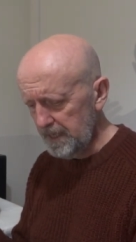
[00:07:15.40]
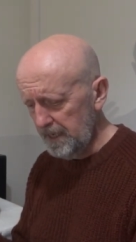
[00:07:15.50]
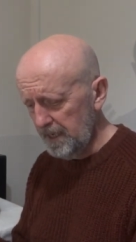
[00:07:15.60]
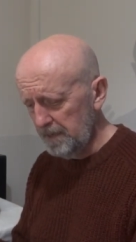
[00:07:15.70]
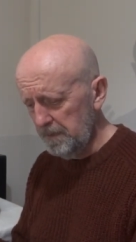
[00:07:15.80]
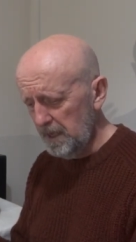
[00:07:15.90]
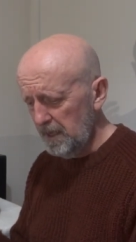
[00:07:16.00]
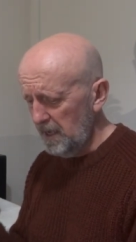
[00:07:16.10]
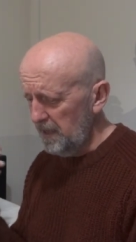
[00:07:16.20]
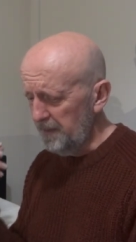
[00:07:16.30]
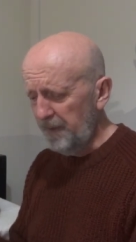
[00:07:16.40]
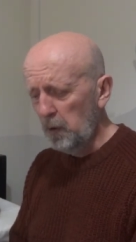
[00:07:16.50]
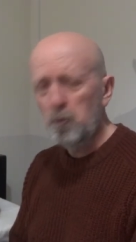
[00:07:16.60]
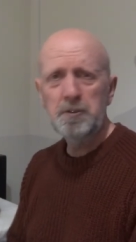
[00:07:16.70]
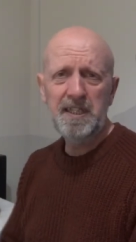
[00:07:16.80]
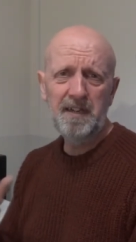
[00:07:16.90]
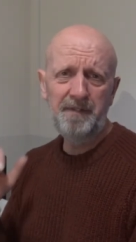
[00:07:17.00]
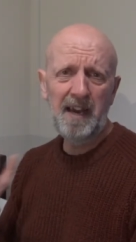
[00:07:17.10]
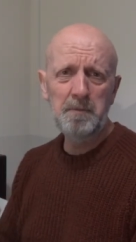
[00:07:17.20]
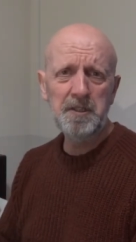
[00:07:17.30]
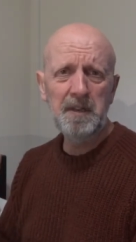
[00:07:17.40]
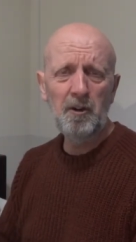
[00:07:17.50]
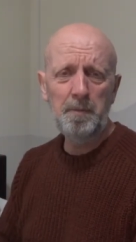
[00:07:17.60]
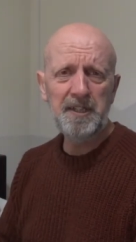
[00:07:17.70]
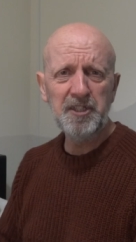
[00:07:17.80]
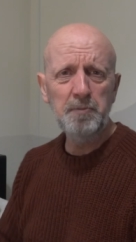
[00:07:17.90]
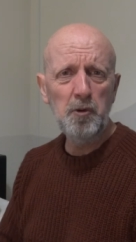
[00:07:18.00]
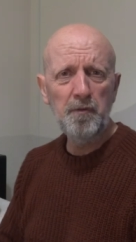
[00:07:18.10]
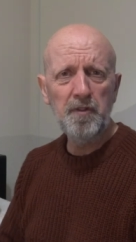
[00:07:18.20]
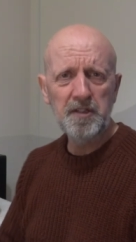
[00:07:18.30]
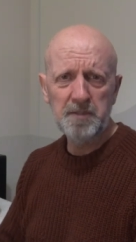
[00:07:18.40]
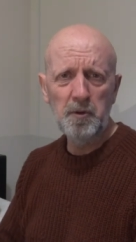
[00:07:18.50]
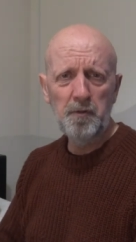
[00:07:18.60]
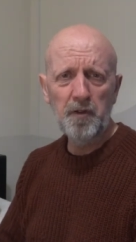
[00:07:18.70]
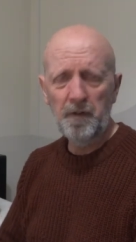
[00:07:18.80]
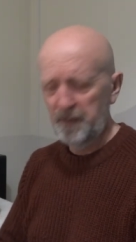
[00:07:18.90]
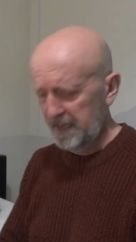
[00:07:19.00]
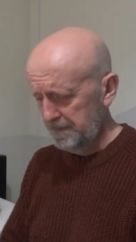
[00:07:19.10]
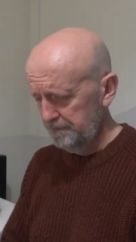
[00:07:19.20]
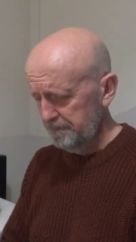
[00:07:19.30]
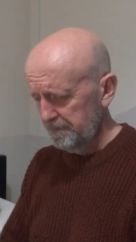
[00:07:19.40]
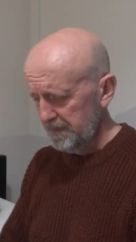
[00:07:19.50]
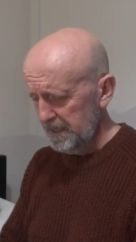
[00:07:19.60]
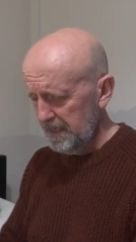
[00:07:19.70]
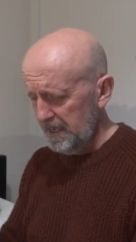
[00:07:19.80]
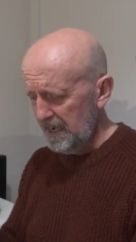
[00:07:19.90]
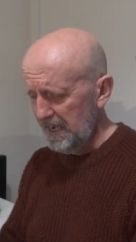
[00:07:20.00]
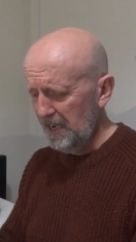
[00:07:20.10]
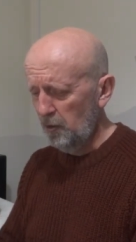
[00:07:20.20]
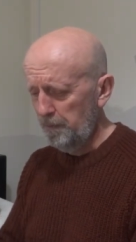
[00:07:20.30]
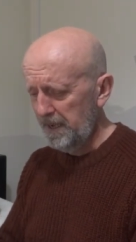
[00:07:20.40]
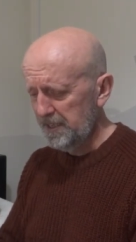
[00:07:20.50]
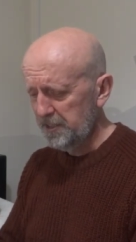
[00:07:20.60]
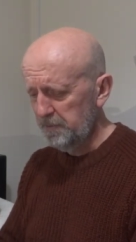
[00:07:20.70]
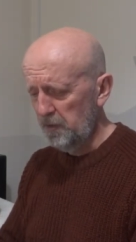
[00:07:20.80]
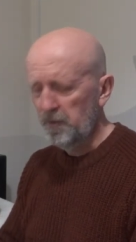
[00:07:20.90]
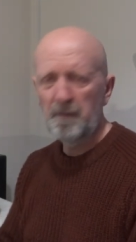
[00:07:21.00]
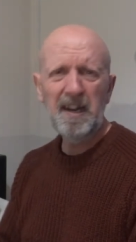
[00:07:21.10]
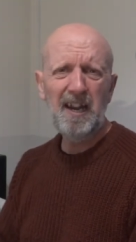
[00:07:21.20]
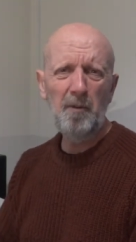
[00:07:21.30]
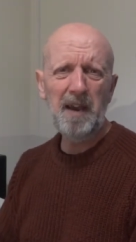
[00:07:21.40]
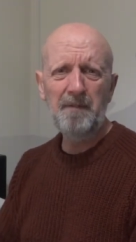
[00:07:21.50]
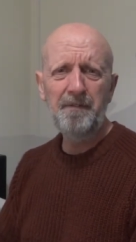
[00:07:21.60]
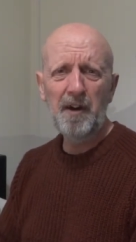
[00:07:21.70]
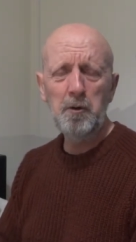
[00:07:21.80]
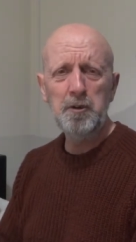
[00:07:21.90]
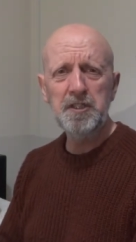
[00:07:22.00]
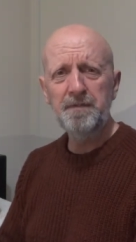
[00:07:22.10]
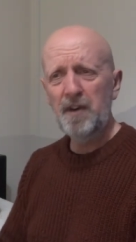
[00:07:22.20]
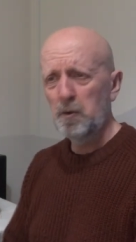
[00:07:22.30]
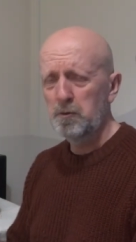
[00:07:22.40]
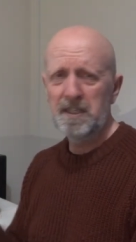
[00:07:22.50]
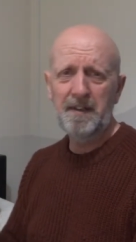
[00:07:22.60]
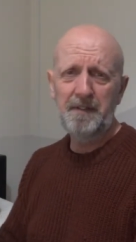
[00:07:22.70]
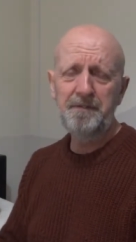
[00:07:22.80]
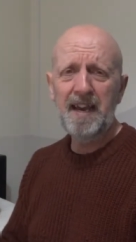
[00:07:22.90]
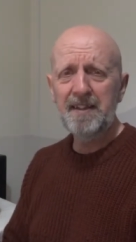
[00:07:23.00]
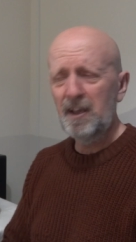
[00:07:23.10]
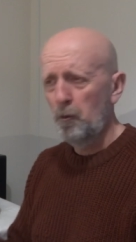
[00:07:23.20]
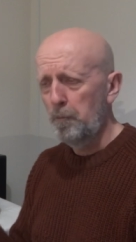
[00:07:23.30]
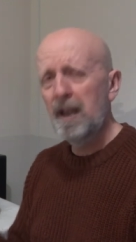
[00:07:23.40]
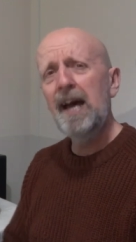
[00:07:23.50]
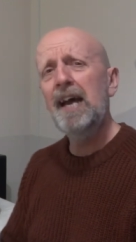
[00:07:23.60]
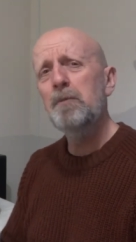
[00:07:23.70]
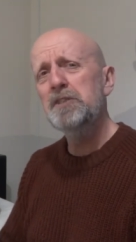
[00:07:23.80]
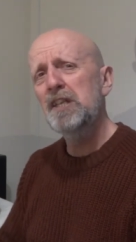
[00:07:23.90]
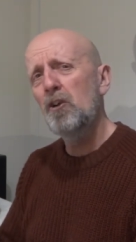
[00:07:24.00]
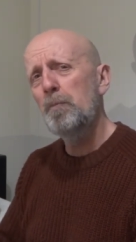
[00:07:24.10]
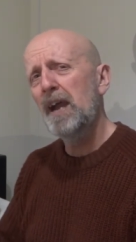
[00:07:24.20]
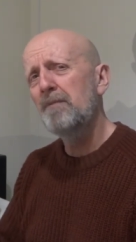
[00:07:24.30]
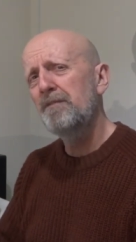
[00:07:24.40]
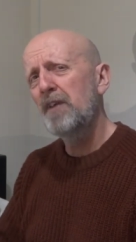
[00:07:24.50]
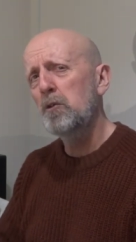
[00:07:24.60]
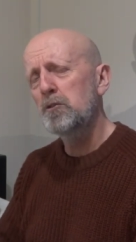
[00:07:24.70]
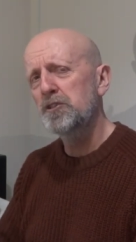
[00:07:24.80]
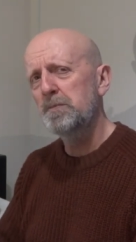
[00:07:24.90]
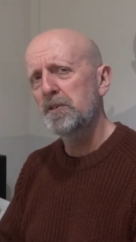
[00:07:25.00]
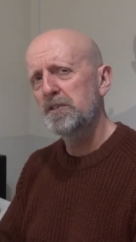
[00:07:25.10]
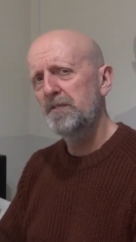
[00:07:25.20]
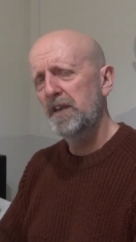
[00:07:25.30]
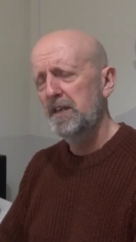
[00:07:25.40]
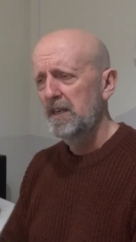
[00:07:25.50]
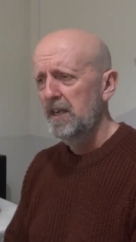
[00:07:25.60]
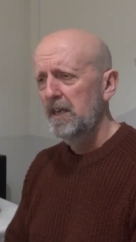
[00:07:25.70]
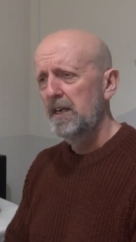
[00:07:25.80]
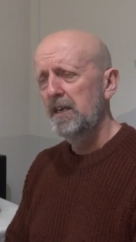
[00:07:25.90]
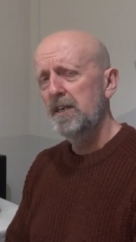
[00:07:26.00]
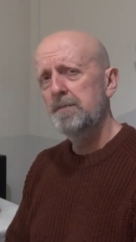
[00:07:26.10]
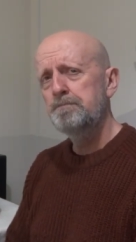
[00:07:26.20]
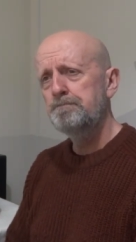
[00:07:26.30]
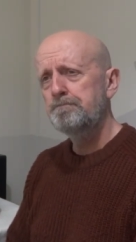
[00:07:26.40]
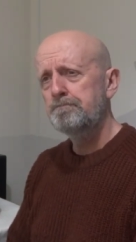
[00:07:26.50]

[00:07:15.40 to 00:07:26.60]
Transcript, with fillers: Um, The vocals here I found was a little bit smoothed, smoothed off here, a little bit smoothed off and a little bit unfocused, the vocals. In, in fact, the old player was a little bit unfocused, to be honest with you. Um,